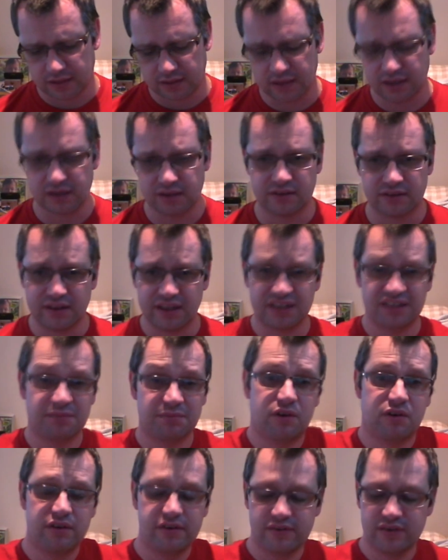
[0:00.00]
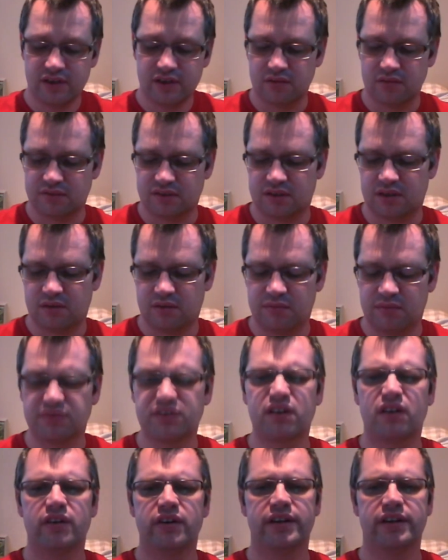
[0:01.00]
Yeah, so that's my review. So I'm
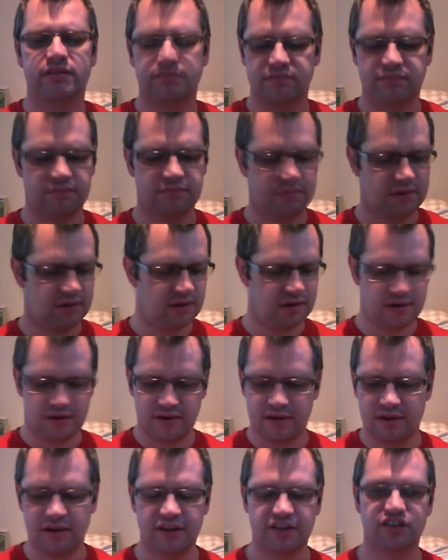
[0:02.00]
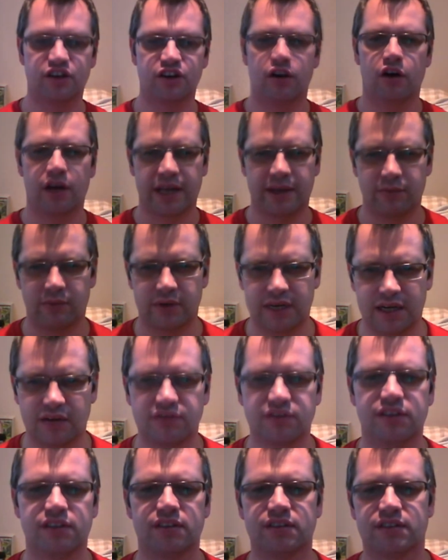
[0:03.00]
sorry it's not like everyone
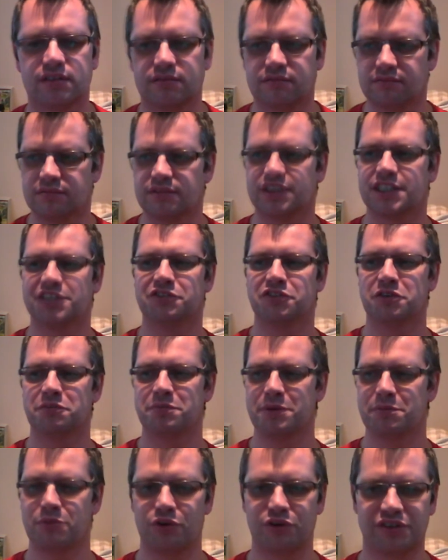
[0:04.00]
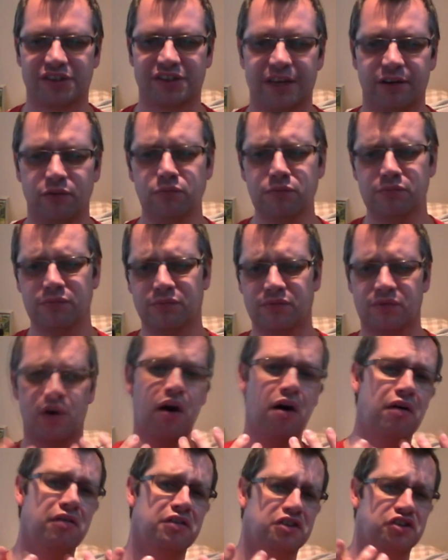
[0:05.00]
else's and gives you a bit more saying,
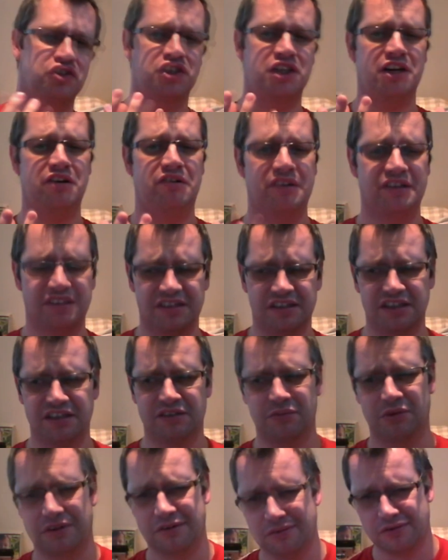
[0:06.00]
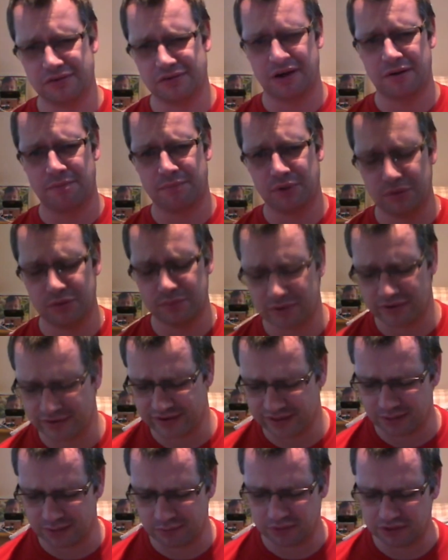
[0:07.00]
oh, I've got cherries in this one, oh, I've got
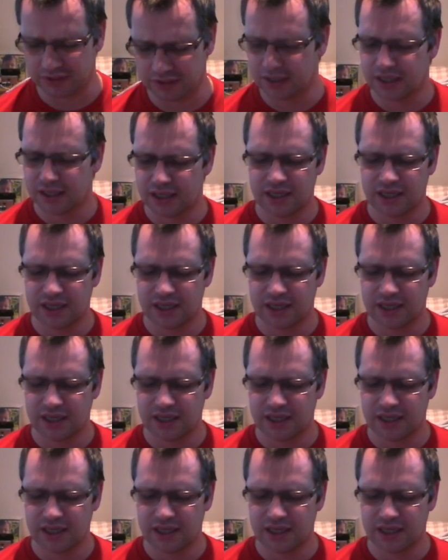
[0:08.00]
blueberry in that one.